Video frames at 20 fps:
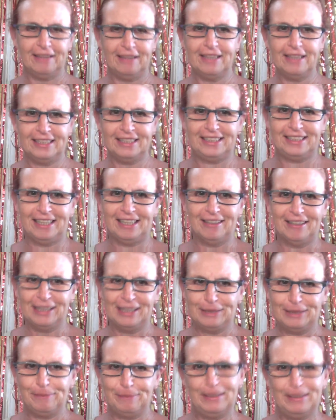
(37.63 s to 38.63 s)
this
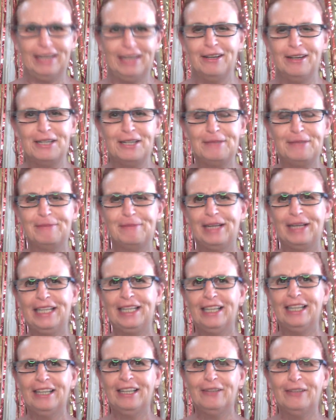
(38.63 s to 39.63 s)
side behind me,
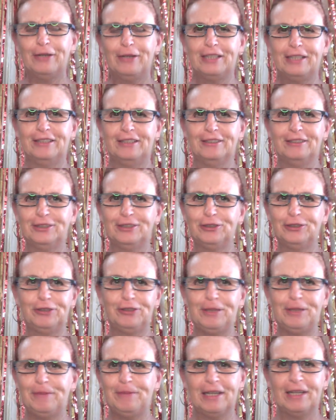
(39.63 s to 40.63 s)
whereas on
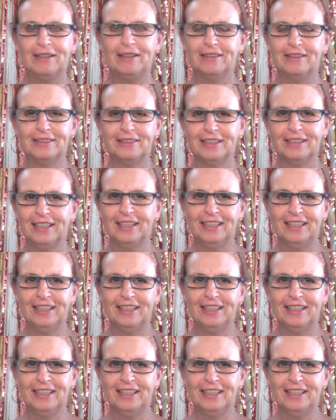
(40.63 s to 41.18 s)
StreamYard,